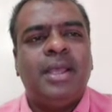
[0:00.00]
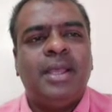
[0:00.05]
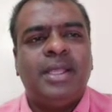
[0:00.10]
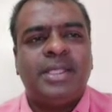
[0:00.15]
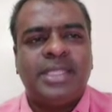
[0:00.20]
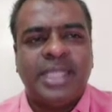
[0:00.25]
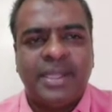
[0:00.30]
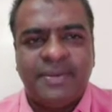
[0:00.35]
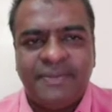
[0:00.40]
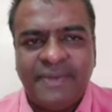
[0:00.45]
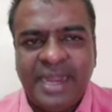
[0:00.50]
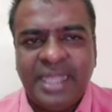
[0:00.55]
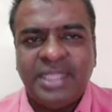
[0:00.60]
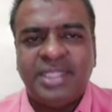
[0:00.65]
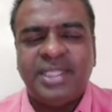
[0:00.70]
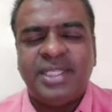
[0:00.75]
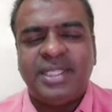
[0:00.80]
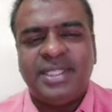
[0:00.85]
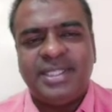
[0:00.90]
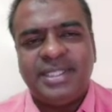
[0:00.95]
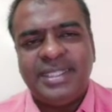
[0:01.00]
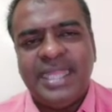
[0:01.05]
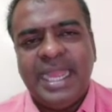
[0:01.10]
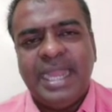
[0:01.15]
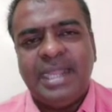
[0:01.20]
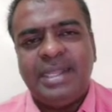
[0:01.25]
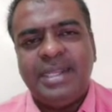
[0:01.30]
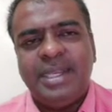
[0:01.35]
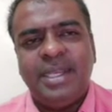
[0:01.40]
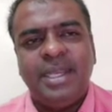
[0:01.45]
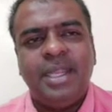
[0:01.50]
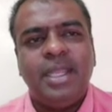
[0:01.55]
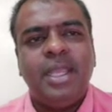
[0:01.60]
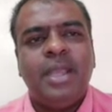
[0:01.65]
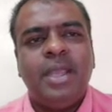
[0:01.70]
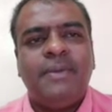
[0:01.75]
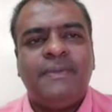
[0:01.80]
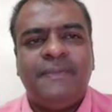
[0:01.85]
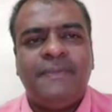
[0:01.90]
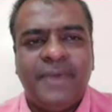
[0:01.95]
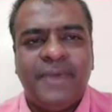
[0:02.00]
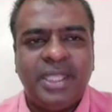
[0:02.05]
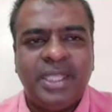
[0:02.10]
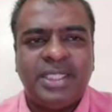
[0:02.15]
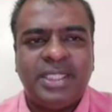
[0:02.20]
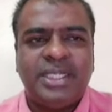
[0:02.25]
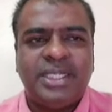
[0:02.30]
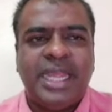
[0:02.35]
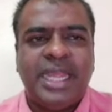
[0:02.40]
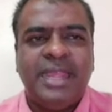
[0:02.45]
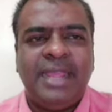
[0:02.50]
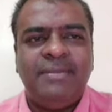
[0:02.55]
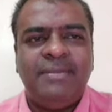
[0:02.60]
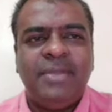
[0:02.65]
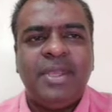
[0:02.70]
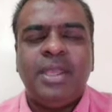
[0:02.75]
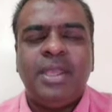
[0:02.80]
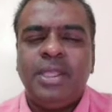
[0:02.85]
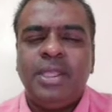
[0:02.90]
Sir Francis Galton first time